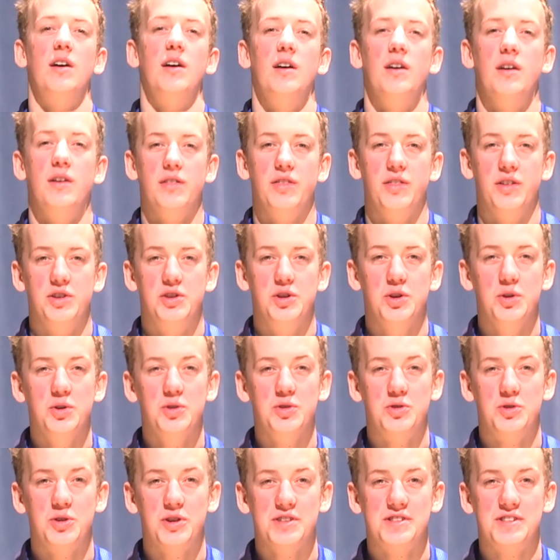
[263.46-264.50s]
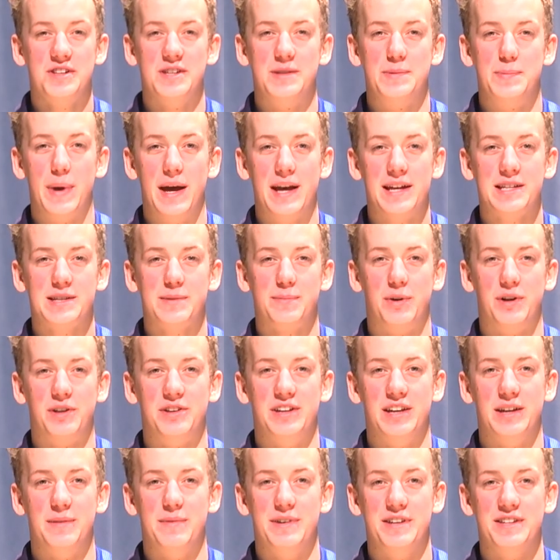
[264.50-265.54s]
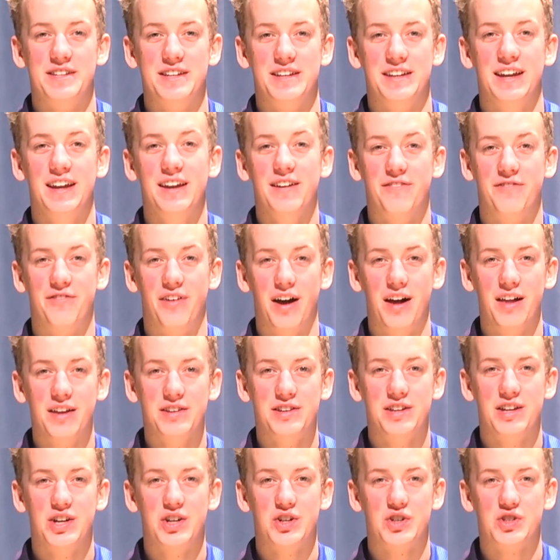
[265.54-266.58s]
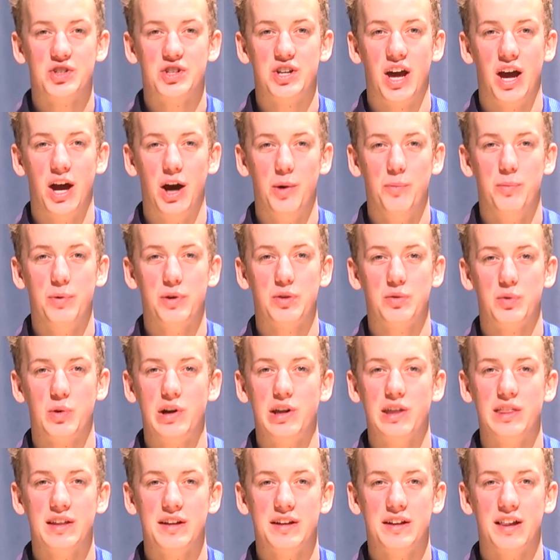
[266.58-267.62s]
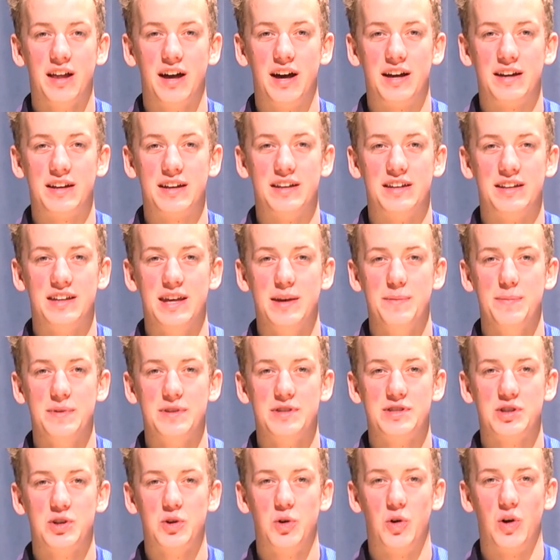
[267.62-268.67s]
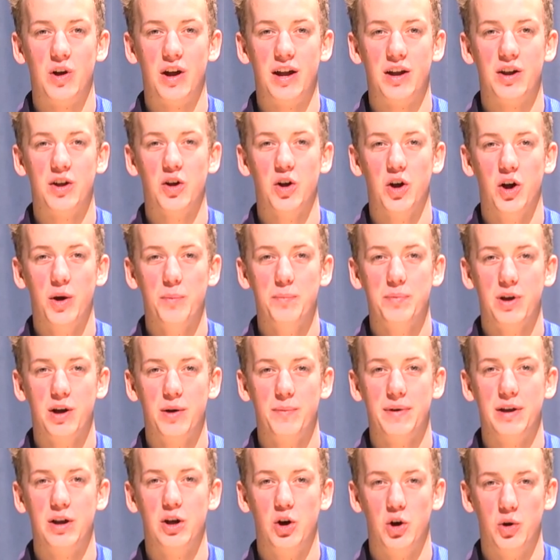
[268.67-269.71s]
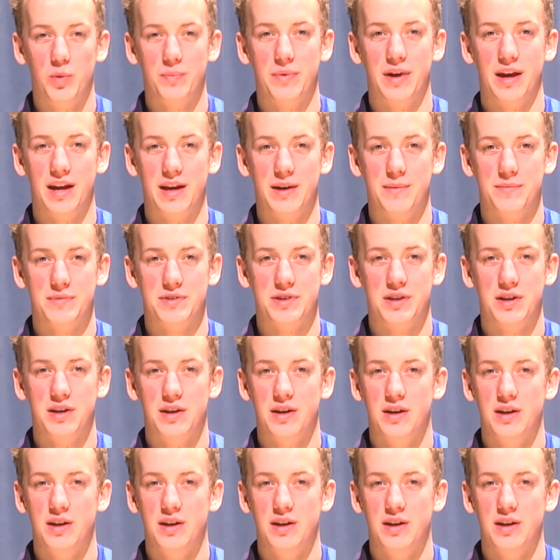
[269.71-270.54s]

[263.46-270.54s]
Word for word: The Dune Grizzlies basketball team is in need of volunteers to help with running the clock and keeping score at our upcoming home games.